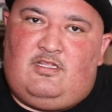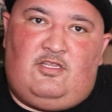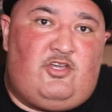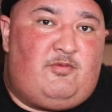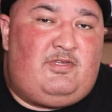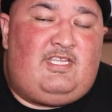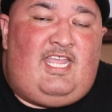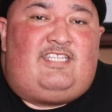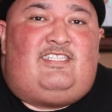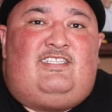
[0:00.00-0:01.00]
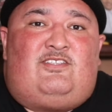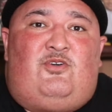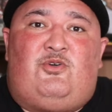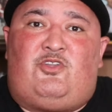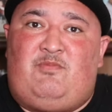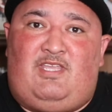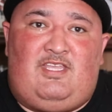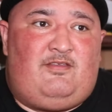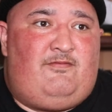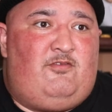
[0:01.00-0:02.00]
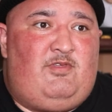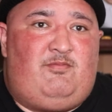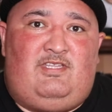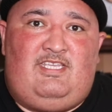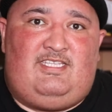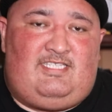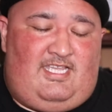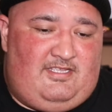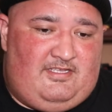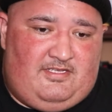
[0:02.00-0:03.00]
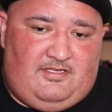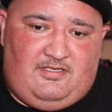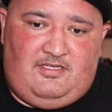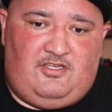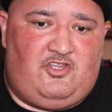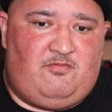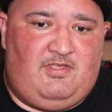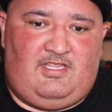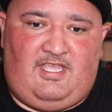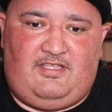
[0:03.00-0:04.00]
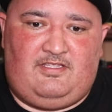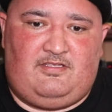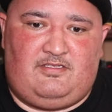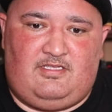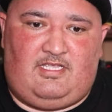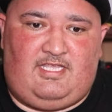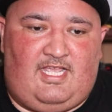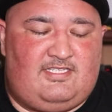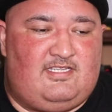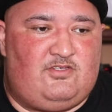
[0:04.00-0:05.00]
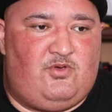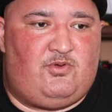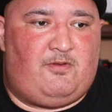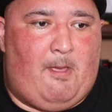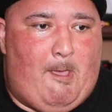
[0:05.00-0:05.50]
Lord, cancel this order, man, for me, please. Like, you know what I mean? Like, cancel this order.